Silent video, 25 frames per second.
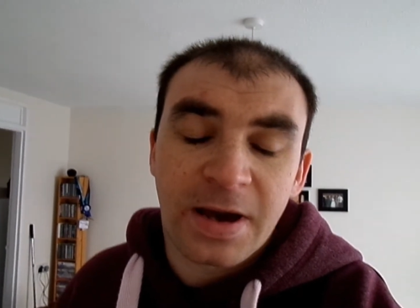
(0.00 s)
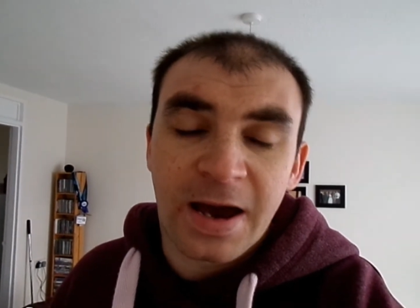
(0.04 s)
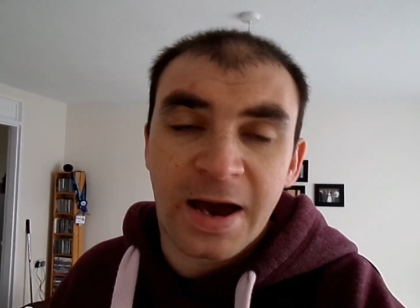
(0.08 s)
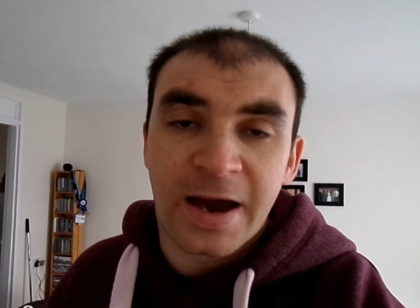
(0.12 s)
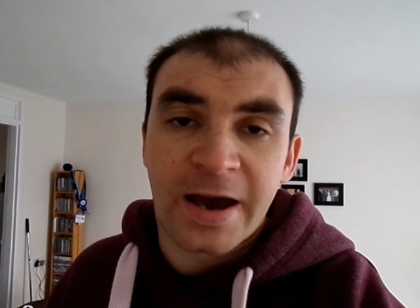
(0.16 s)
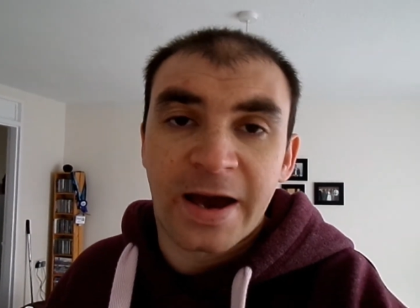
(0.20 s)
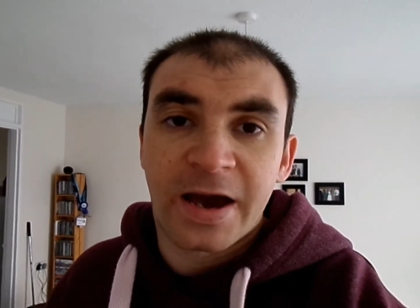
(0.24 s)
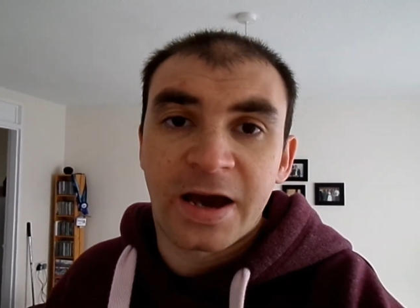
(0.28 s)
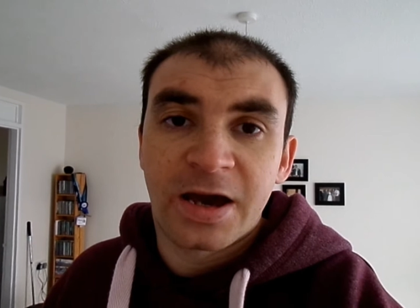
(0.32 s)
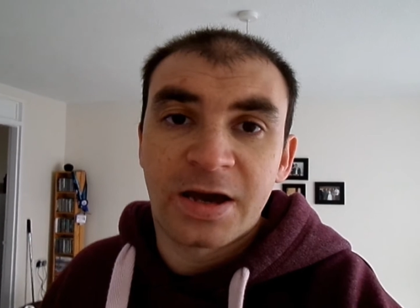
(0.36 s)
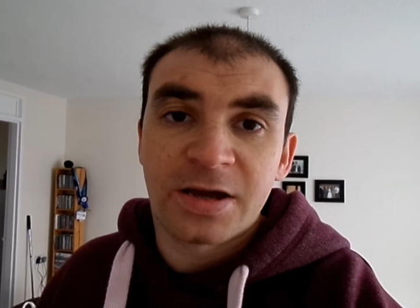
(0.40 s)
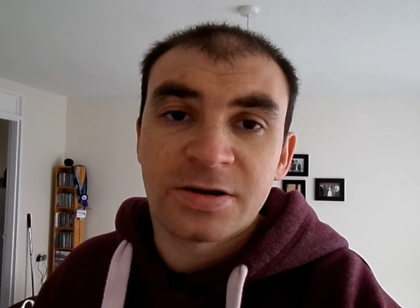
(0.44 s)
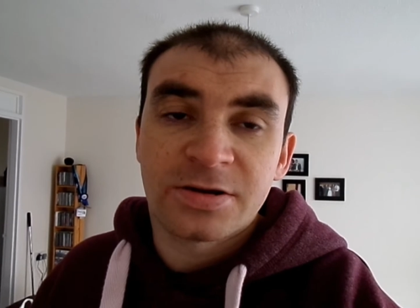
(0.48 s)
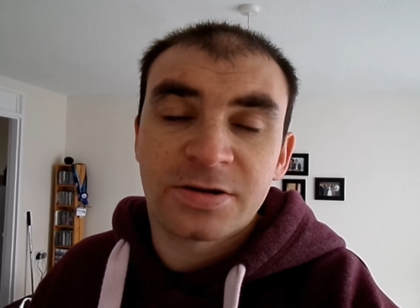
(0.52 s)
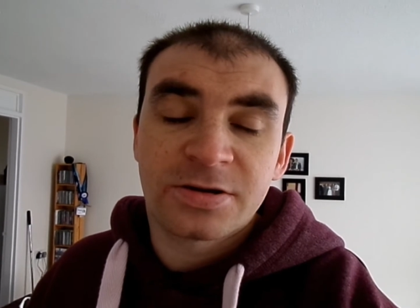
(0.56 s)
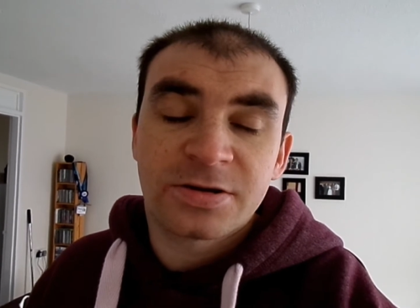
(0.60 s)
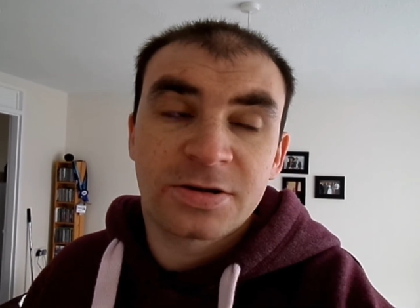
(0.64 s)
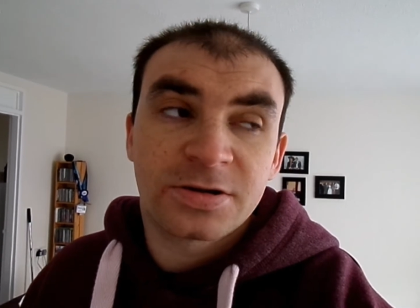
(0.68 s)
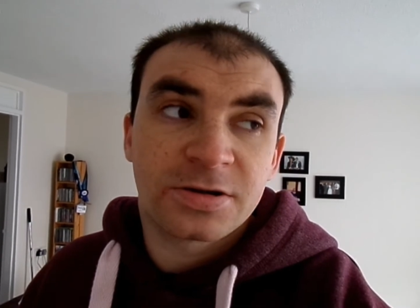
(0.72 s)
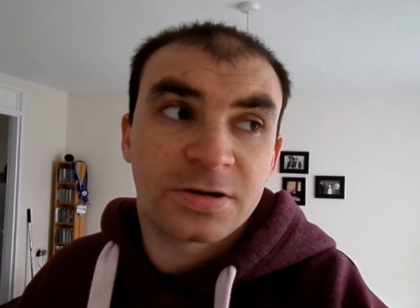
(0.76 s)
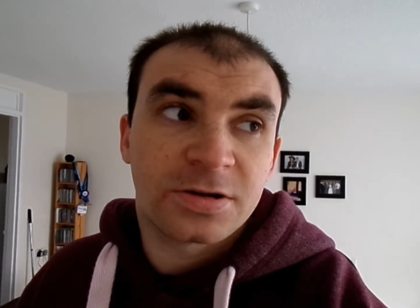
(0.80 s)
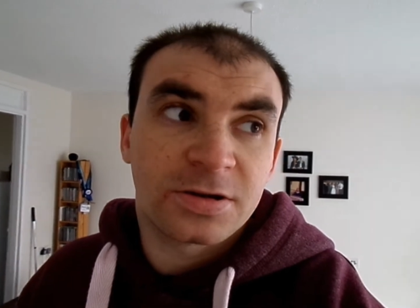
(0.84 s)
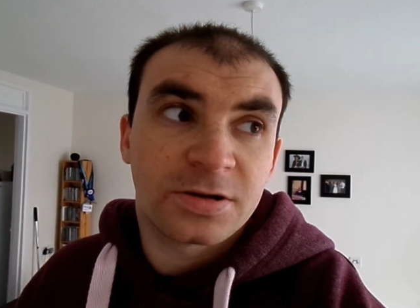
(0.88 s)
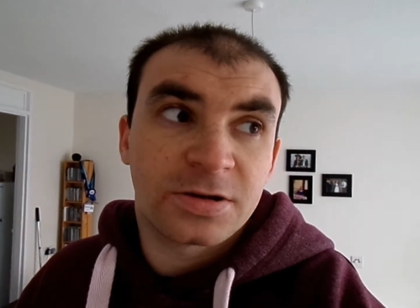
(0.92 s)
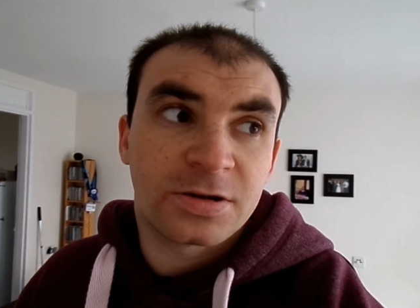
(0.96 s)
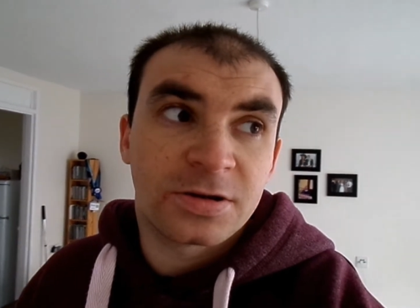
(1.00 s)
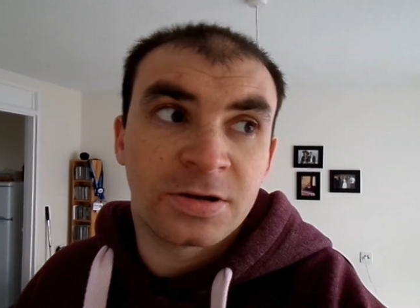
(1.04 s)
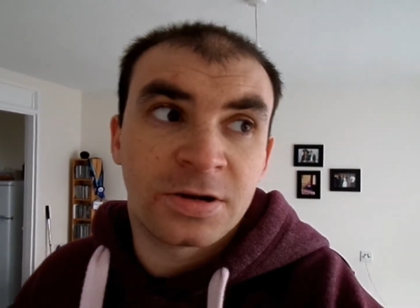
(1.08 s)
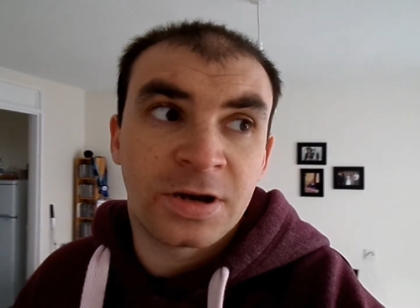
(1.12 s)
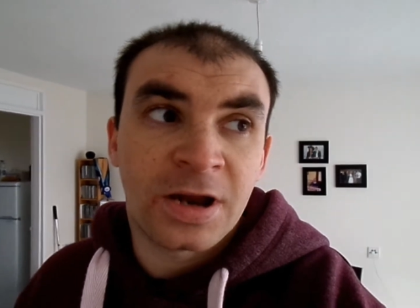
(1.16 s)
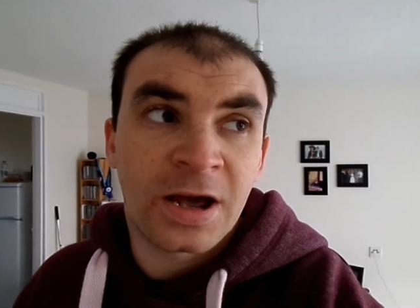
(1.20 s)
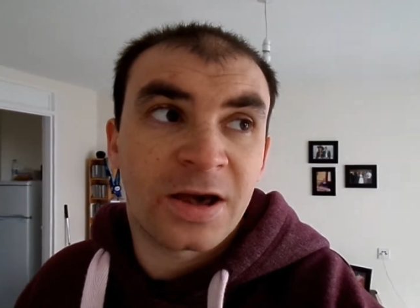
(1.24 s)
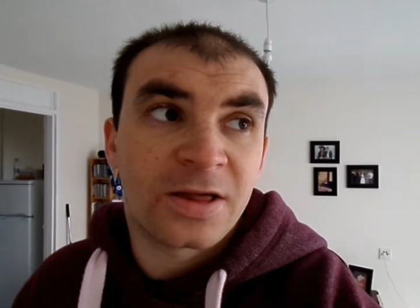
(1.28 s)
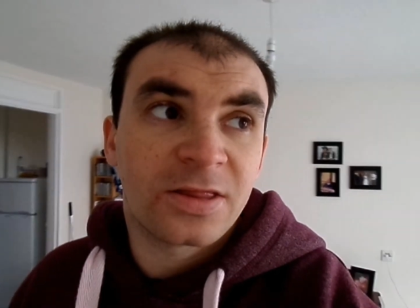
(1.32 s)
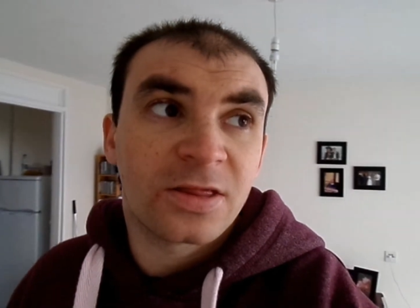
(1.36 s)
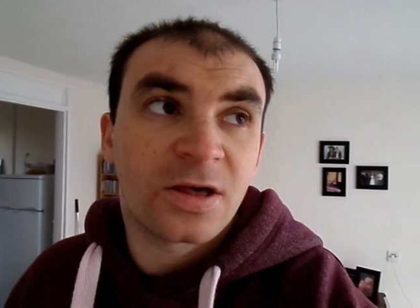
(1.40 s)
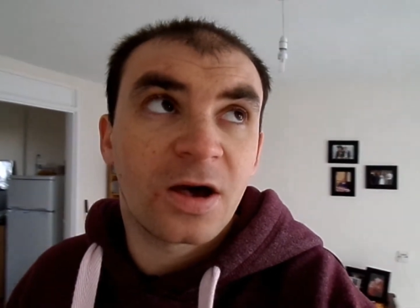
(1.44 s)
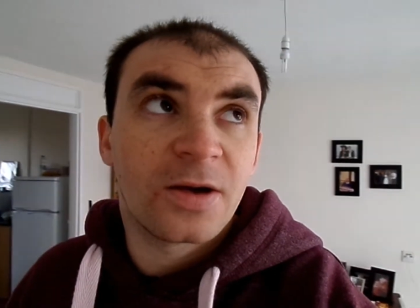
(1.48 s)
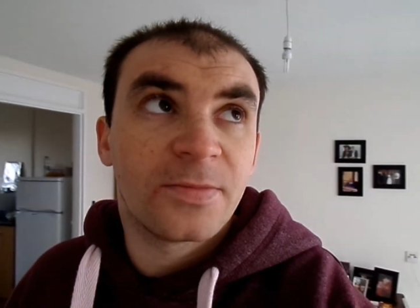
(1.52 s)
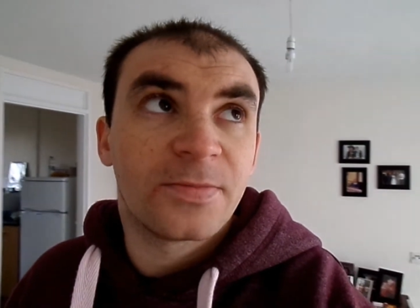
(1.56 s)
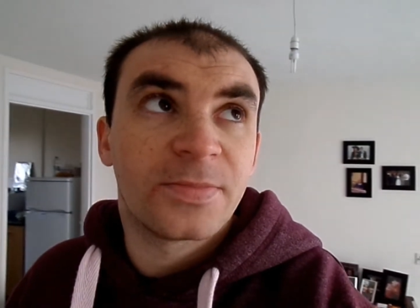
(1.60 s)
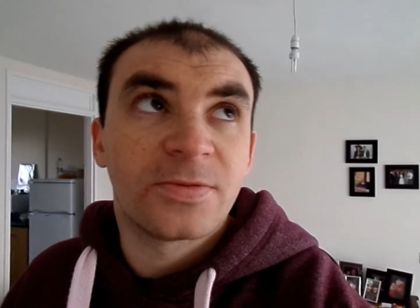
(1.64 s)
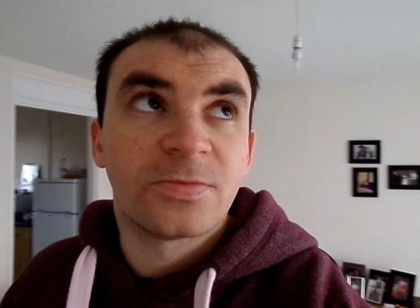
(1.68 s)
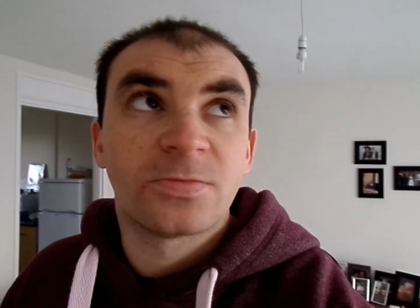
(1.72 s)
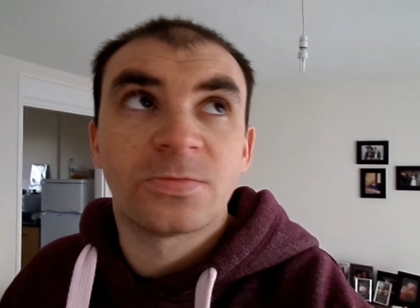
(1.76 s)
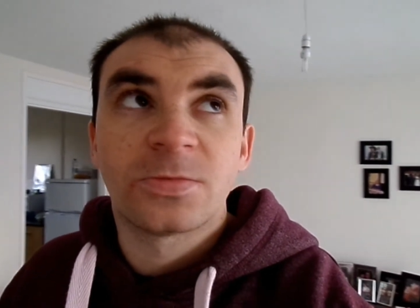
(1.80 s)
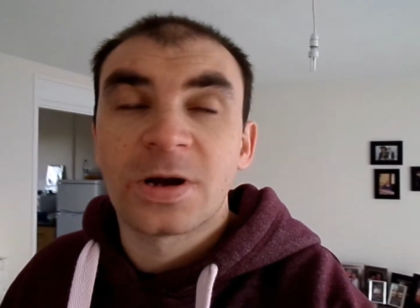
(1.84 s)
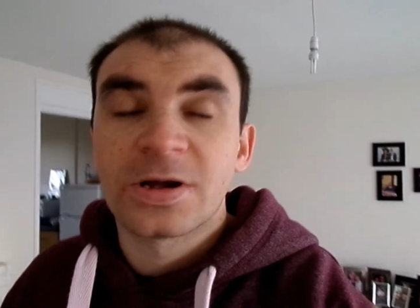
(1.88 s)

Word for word: and now that I've been